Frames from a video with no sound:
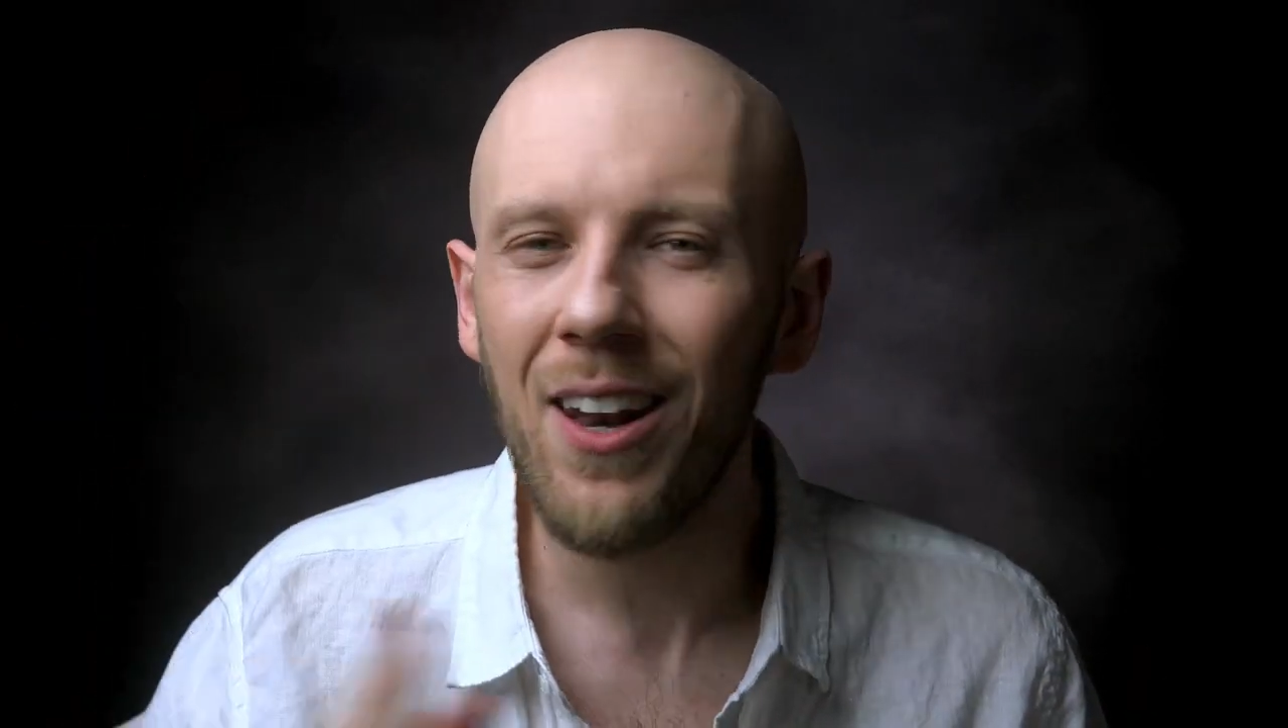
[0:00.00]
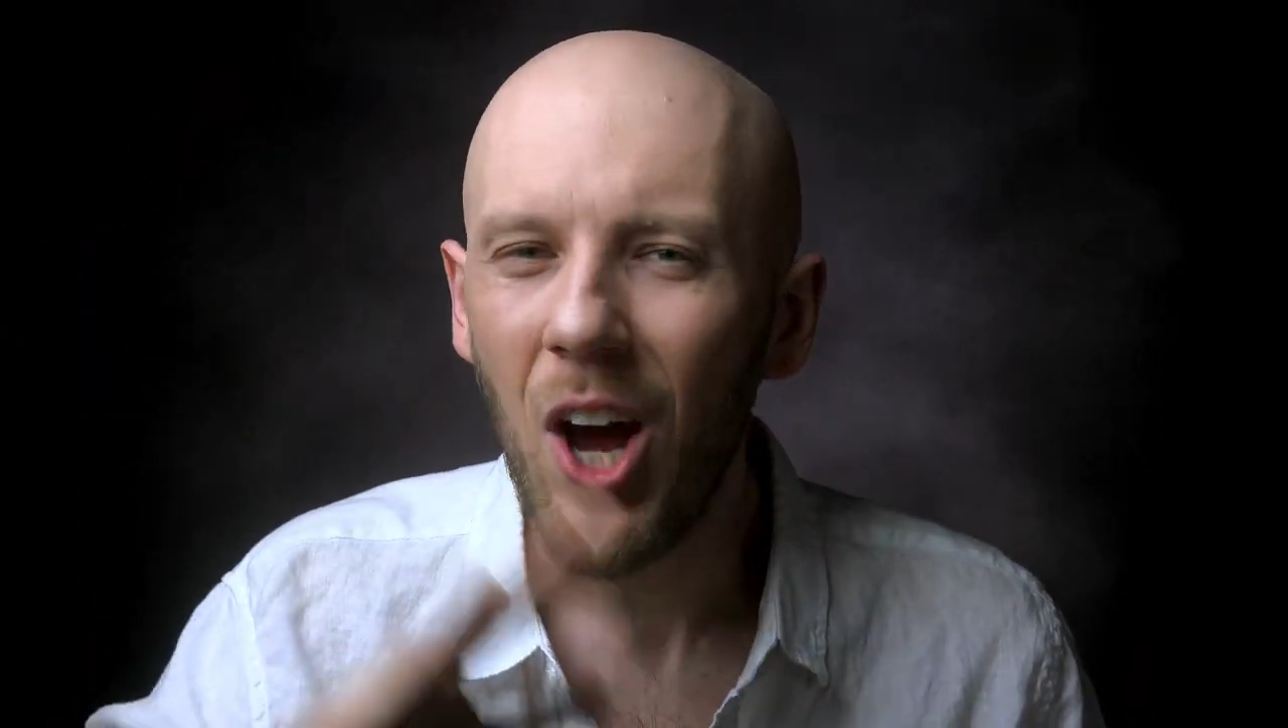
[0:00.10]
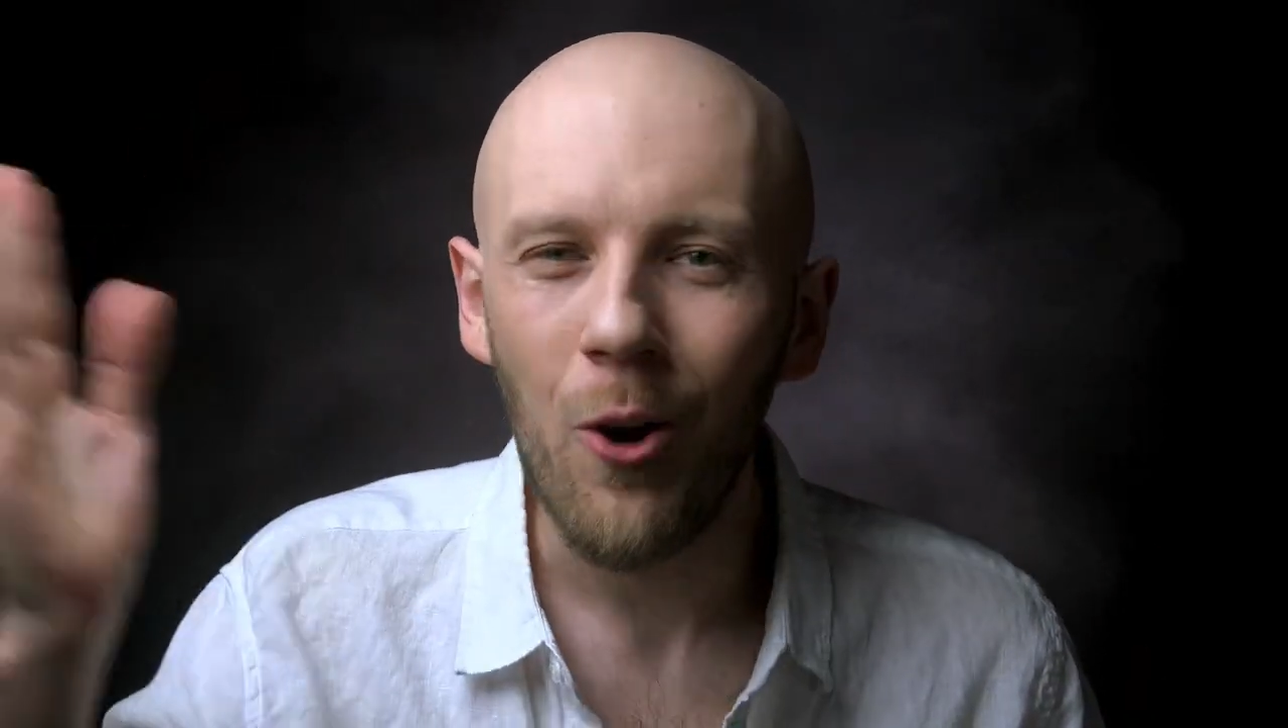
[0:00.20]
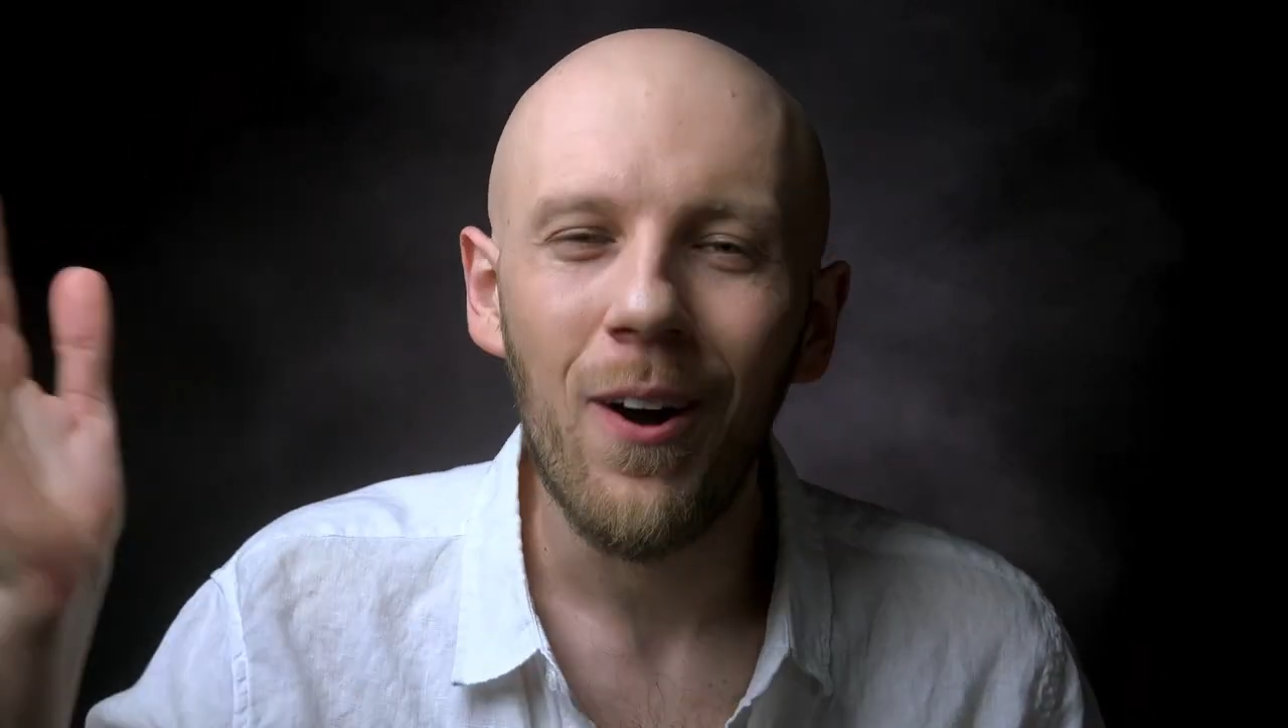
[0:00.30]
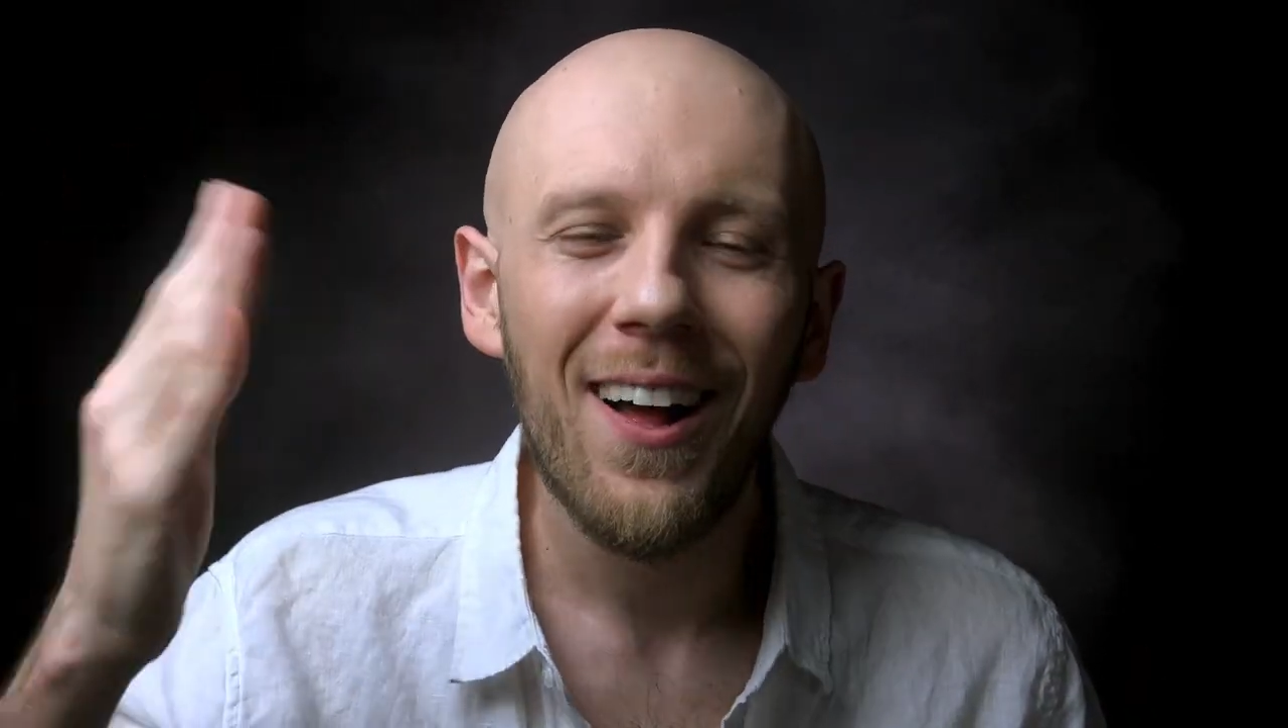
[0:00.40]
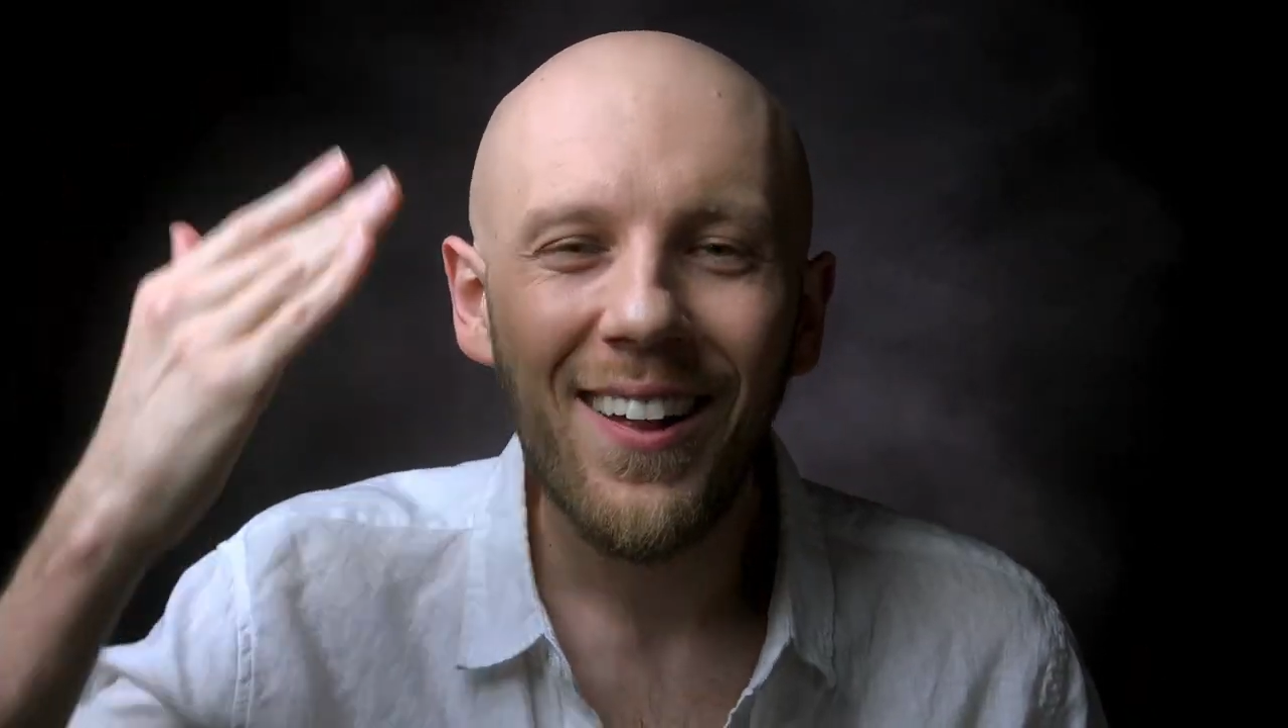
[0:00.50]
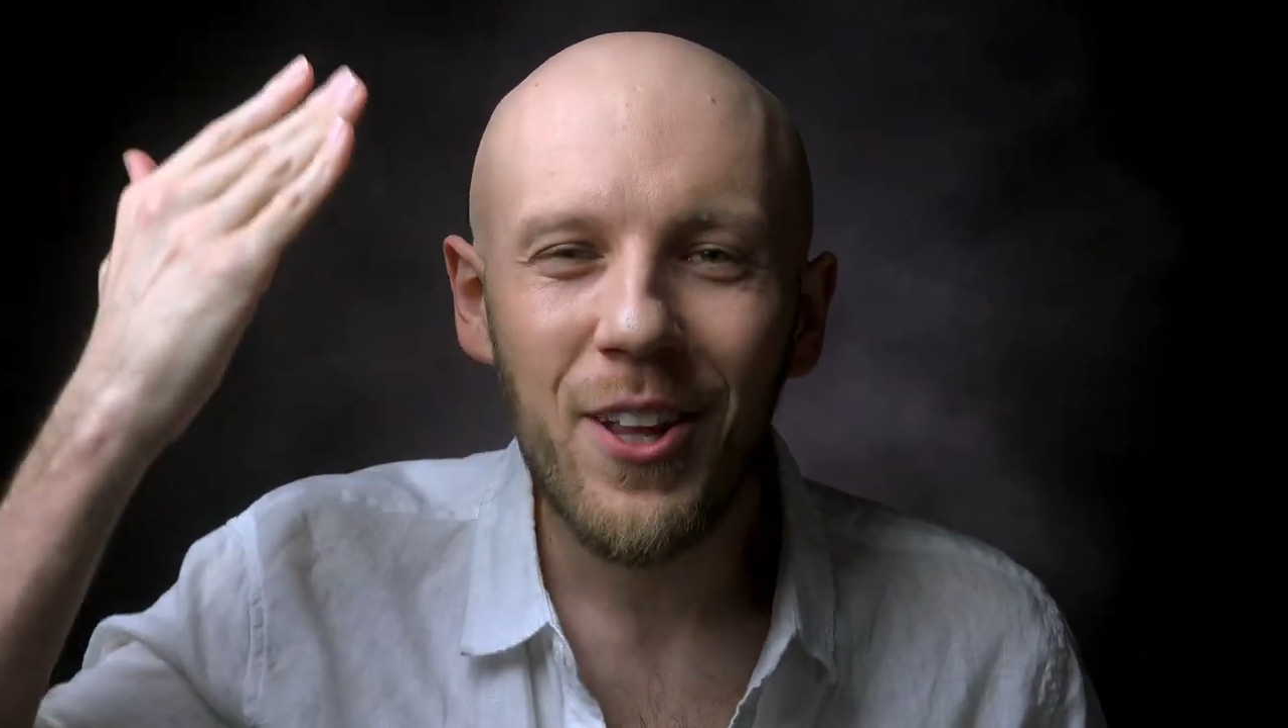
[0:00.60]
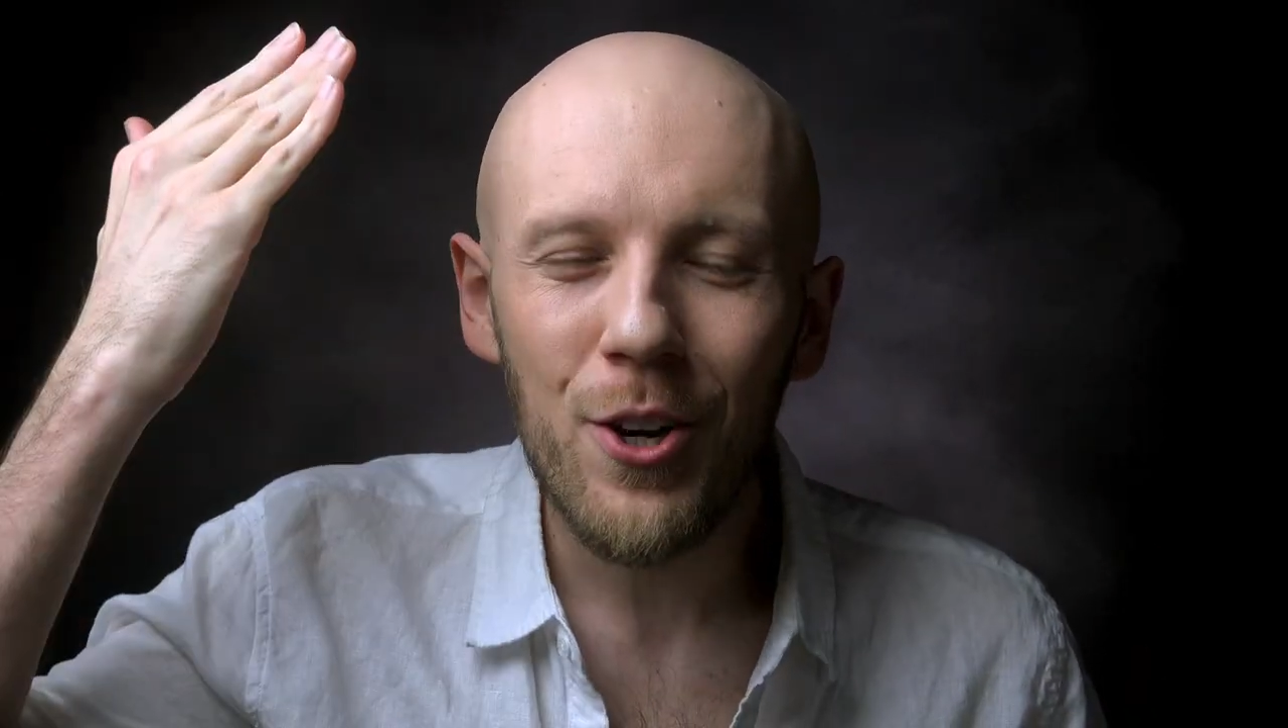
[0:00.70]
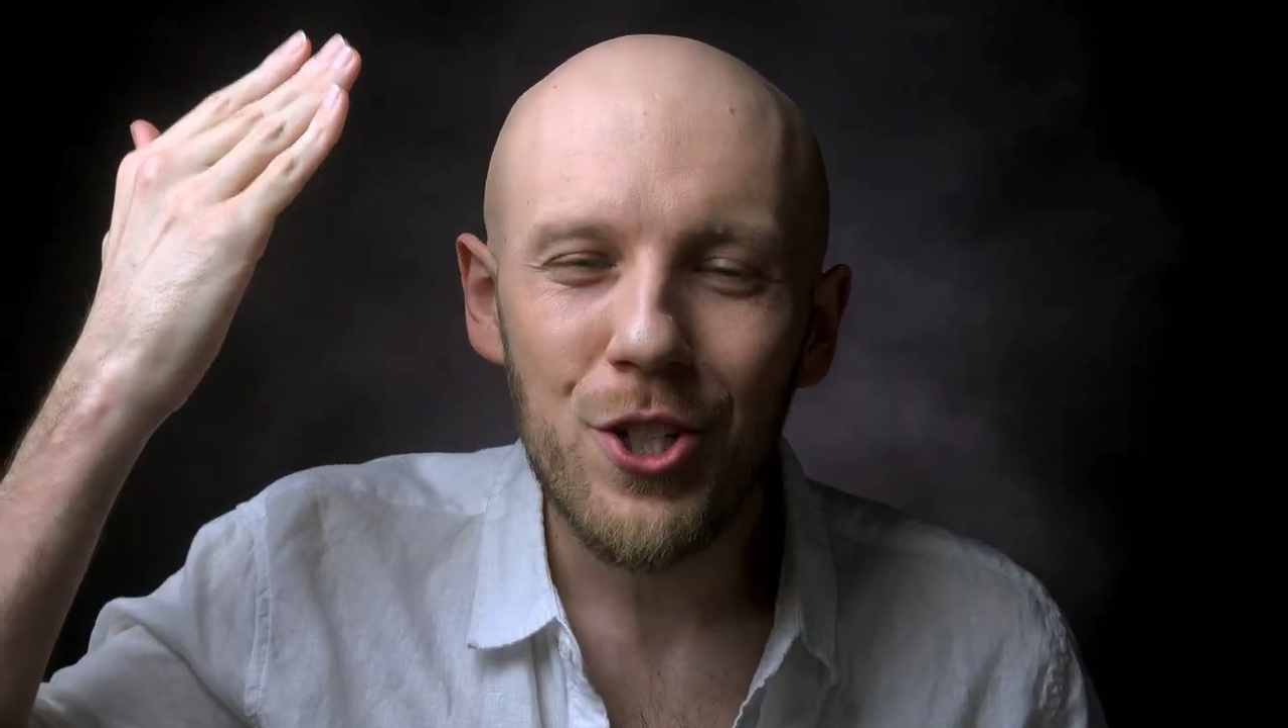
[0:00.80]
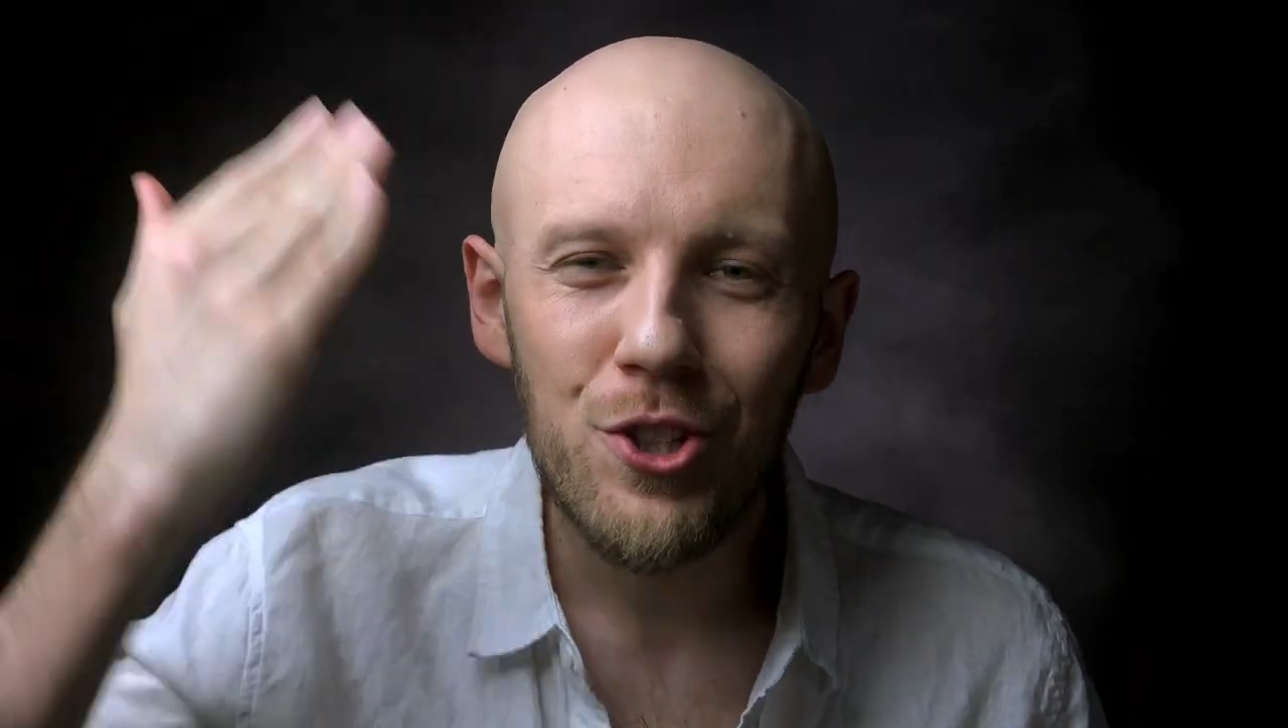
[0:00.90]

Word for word: No, there's